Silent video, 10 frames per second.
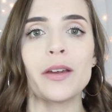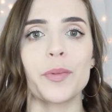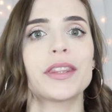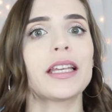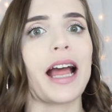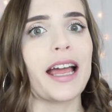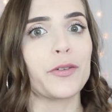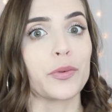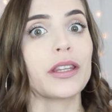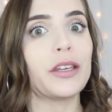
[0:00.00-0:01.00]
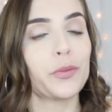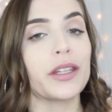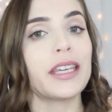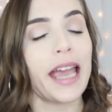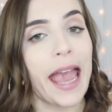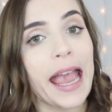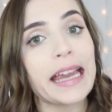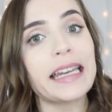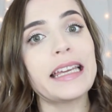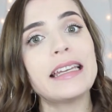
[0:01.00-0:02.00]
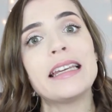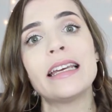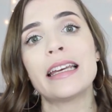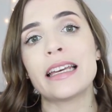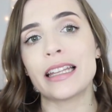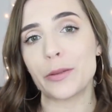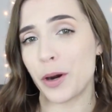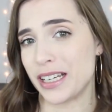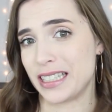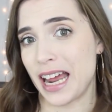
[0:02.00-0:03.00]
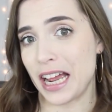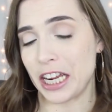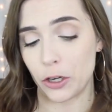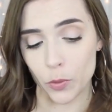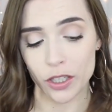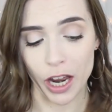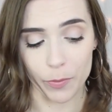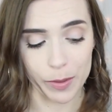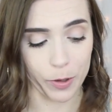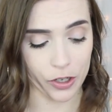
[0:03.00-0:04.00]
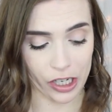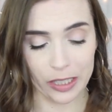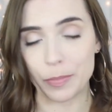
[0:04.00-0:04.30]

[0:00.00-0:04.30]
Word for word: but that I really, really hated the price tag and would not repurchase.